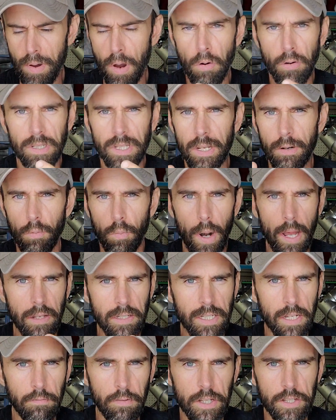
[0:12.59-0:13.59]
posted
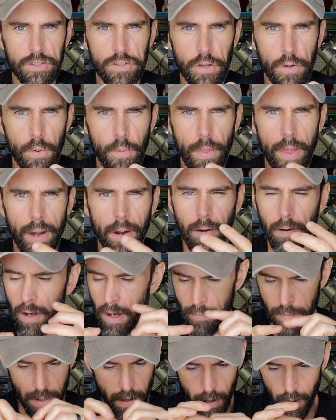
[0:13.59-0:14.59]
relatively soon that are
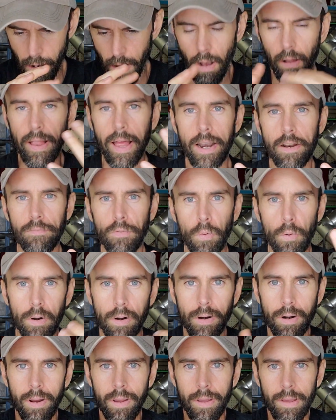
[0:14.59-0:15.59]
going to be all out of
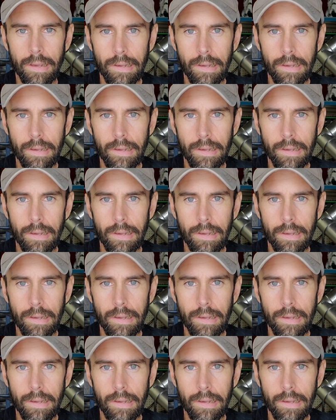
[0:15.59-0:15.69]
order,